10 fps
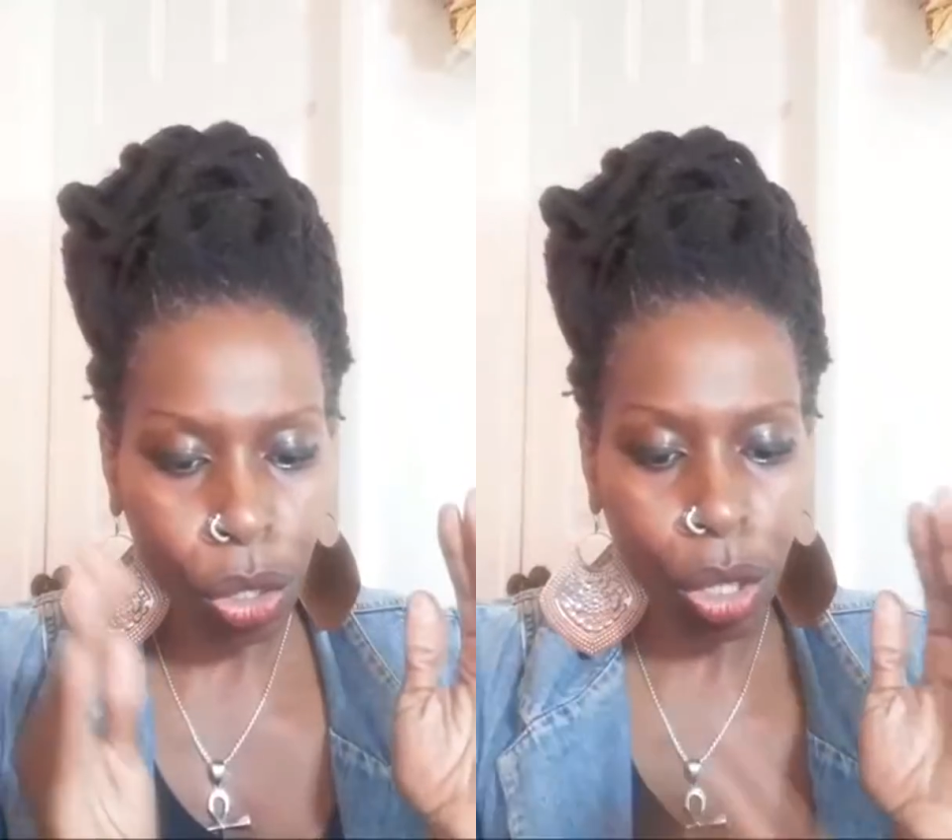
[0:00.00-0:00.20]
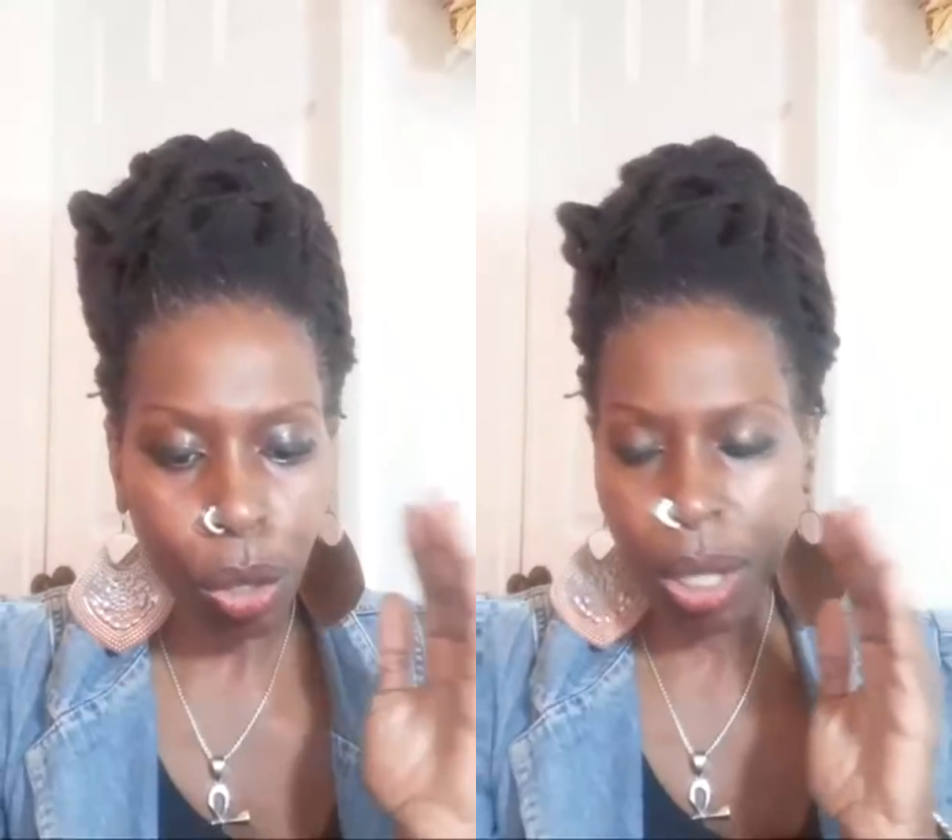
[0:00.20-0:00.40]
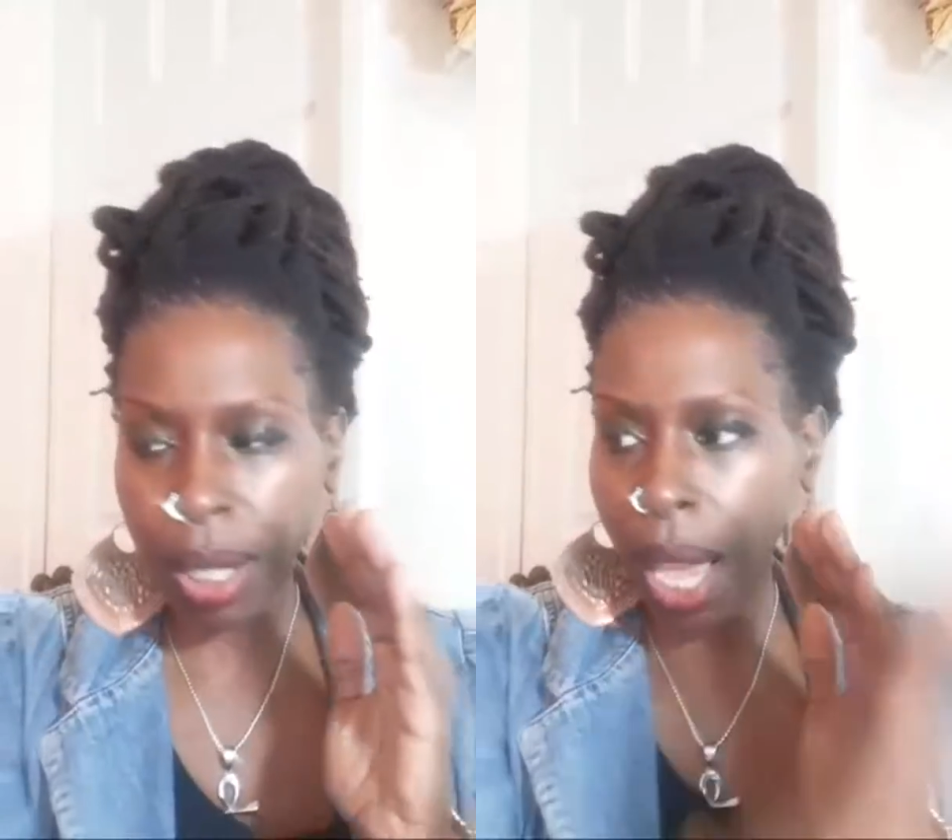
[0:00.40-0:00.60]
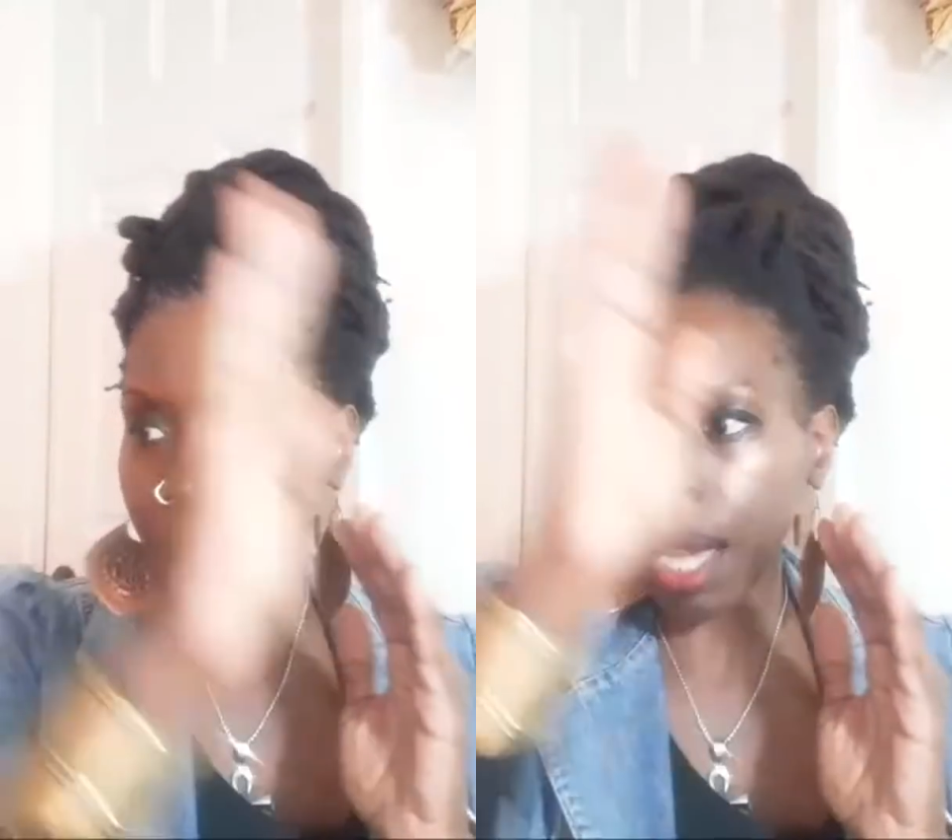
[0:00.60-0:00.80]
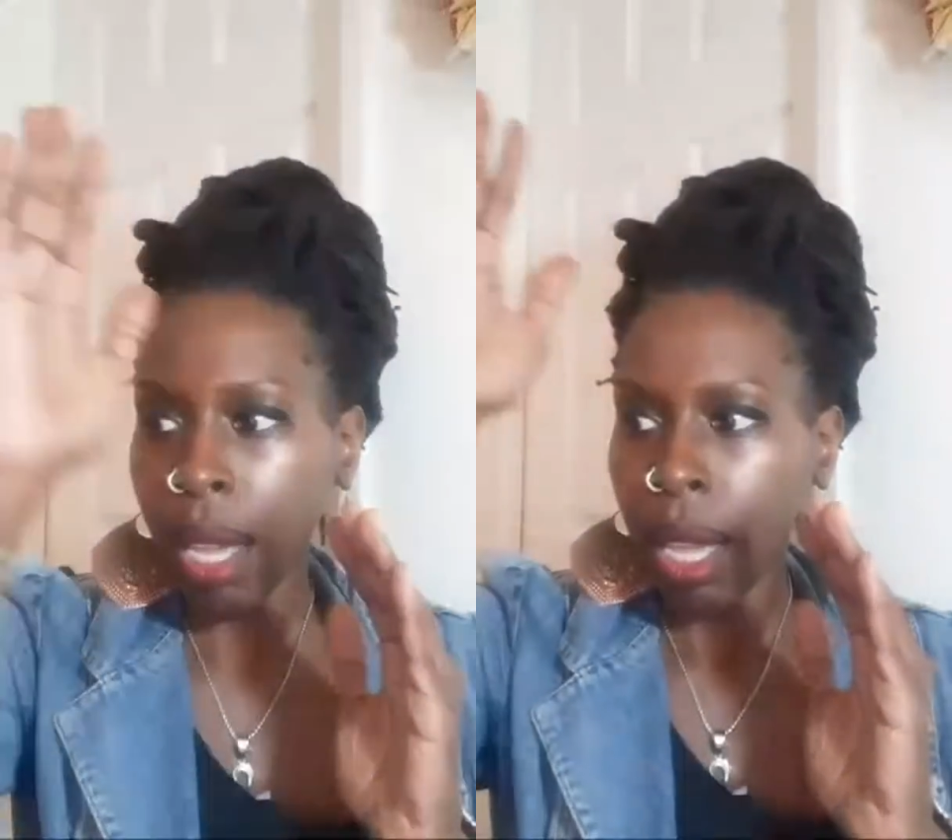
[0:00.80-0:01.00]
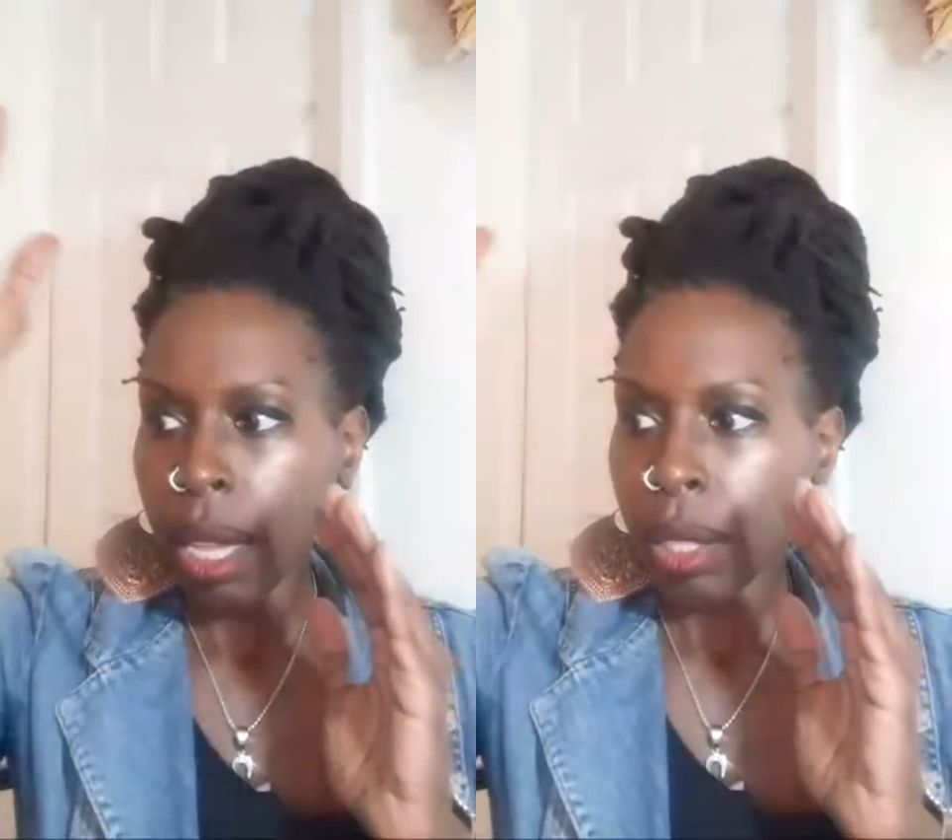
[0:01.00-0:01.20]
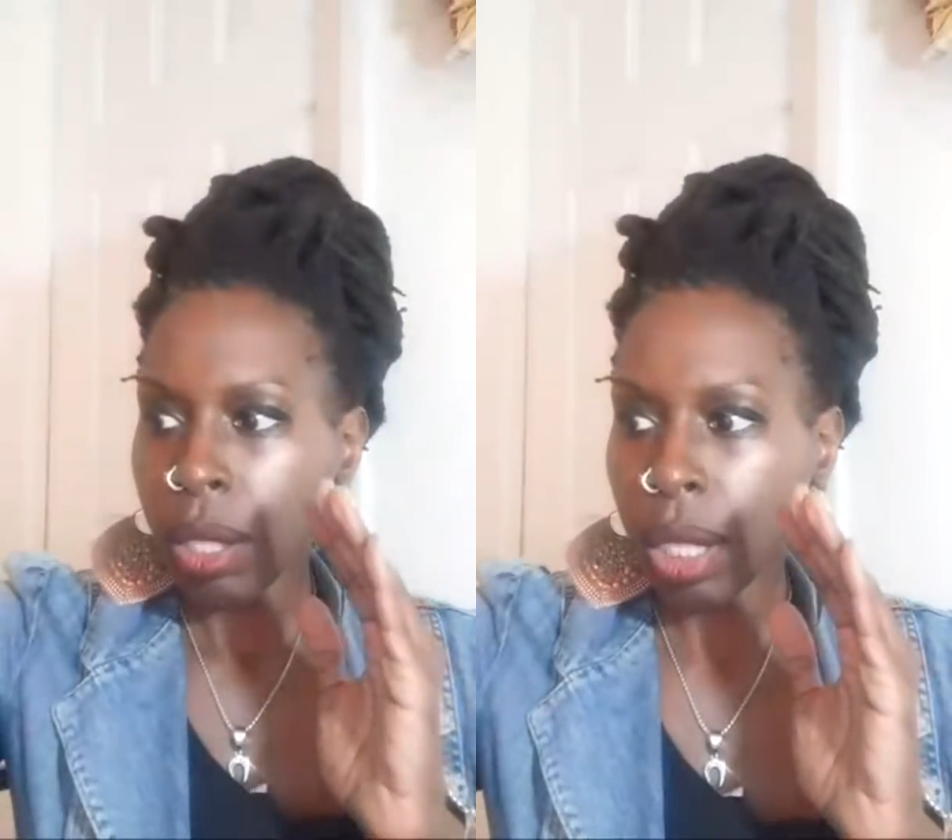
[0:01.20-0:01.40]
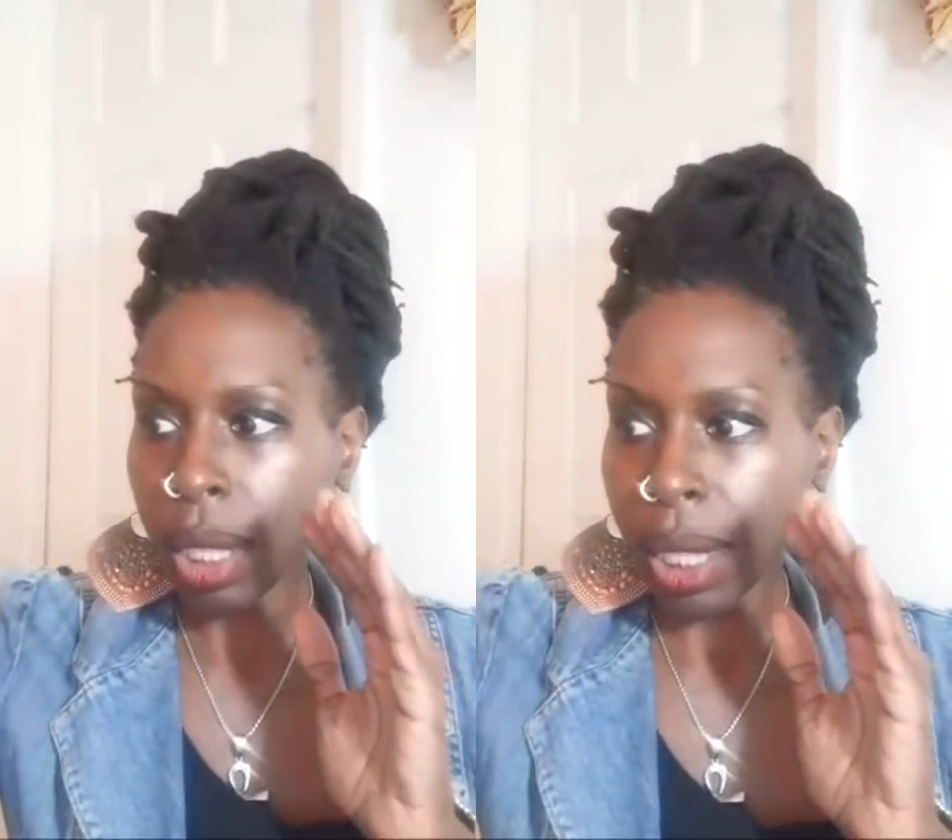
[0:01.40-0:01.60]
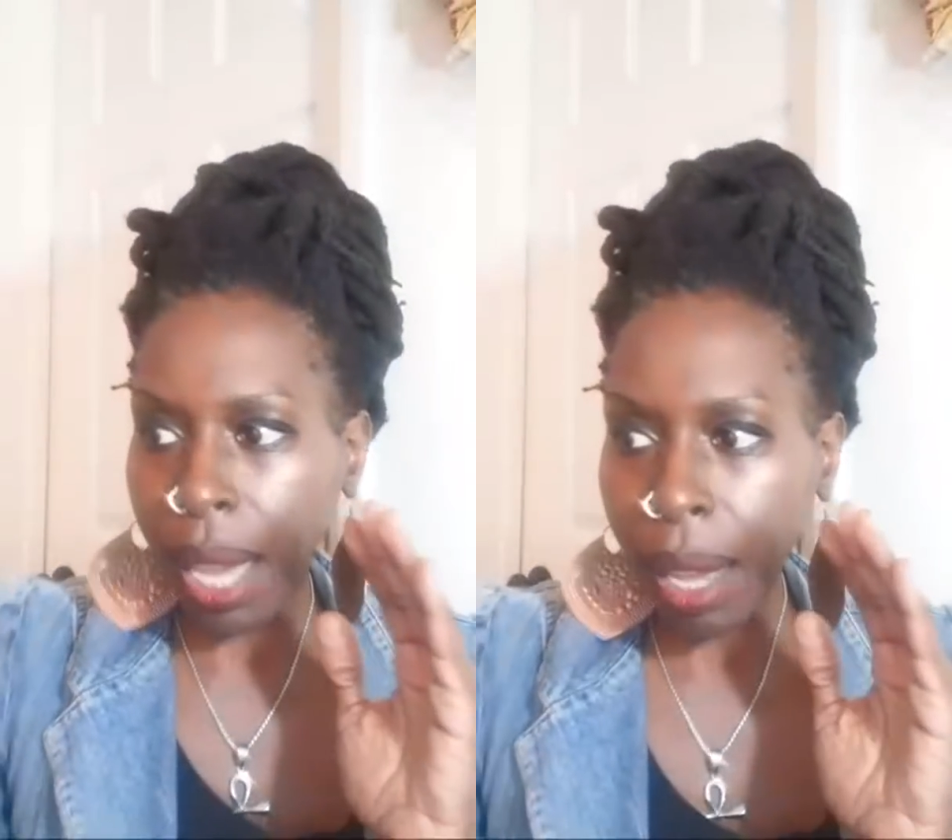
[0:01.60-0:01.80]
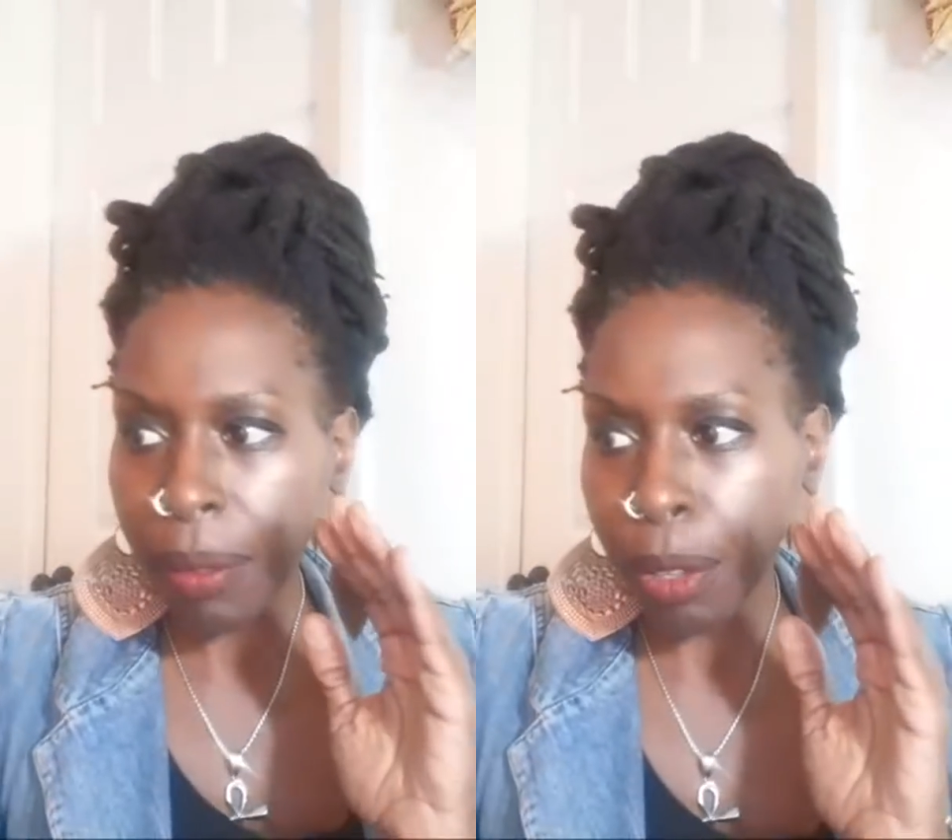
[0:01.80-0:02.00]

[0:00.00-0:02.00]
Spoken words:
You don't stay to the left.